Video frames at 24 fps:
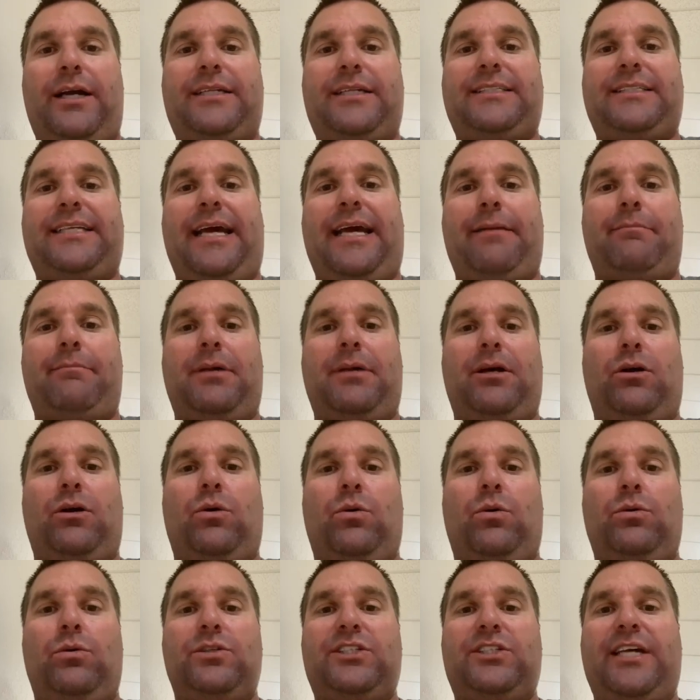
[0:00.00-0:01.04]
escapement
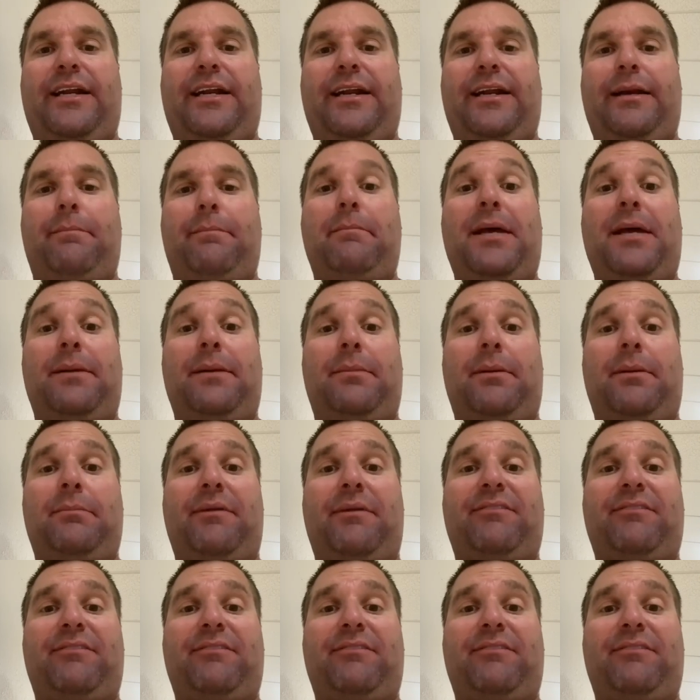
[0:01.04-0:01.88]
goal set at a minimum